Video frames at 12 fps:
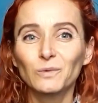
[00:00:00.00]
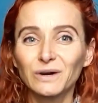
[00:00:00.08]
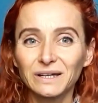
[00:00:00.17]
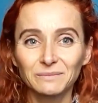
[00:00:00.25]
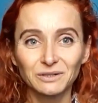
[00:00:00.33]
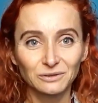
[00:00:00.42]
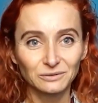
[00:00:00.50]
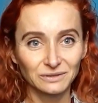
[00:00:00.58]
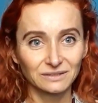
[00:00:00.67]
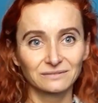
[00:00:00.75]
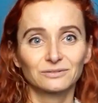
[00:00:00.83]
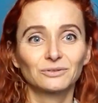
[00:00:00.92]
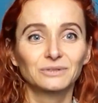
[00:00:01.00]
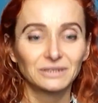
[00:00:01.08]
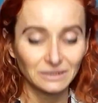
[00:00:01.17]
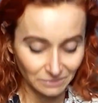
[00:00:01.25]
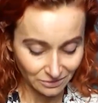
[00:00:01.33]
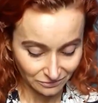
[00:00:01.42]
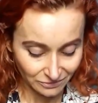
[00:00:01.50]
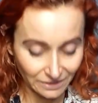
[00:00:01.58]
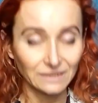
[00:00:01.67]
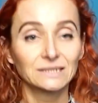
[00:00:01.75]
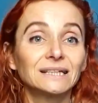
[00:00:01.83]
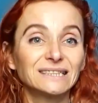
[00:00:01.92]
Why am I always talking about
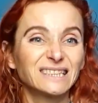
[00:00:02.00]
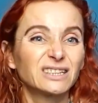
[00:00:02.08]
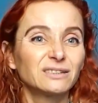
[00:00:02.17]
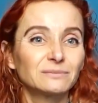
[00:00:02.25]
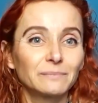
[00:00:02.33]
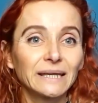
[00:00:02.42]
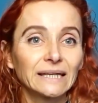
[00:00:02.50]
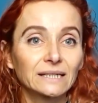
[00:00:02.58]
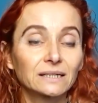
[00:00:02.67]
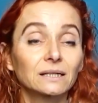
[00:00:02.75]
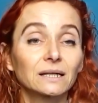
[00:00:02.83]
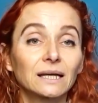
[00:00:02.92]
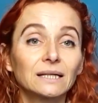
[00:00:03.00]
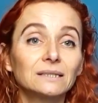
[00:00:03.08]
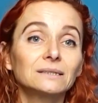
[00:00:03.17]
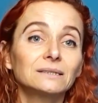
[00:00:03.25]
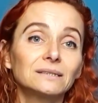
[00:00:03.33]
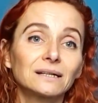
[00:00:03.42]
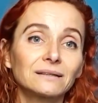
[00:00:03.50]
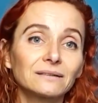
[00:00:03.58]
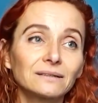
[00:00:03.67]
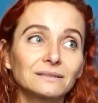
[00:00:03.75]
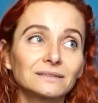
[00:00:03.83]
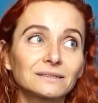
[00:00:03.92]
words? It's a good make, and I
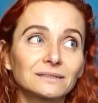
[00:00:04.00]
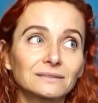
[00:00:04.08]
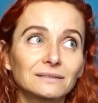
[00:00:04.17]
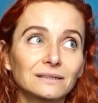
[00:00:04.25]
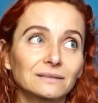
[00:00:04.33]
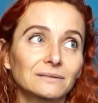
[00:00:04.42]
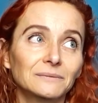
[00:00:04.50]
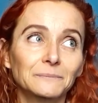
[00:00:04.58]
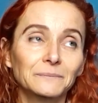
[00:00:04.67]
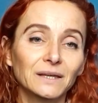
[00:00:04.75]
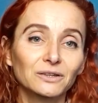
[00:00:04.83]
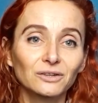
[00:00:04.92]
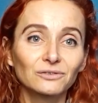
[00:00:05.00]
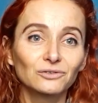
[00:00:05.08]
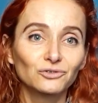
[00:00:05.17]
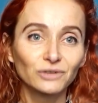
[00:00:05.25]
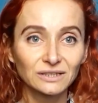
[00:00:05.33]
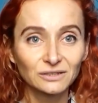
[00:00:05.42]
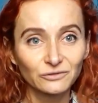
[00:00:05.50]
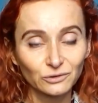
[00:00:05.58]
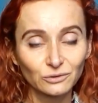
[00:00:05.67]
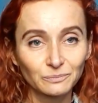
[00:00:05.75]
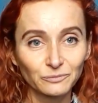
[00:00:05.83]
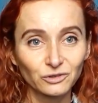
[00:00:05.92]
think it's like a good dress
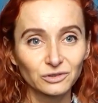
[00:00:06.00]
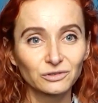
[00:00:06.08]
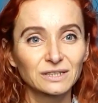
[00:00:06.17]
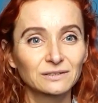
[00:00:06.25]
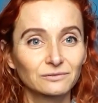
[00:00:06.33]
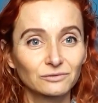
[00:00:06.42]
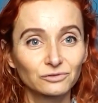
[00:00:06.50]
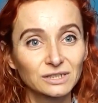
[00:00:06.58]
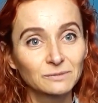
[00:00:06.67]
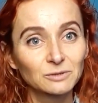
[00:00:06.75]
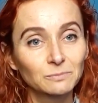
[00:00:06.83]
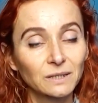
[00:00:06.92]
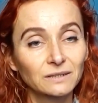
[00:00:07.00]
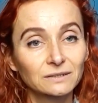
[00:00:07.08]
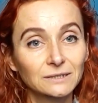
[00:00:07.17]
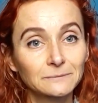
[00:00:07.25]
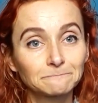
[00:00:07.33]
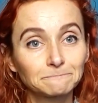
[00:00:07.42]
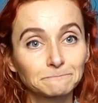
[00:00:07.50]
for Christmas party.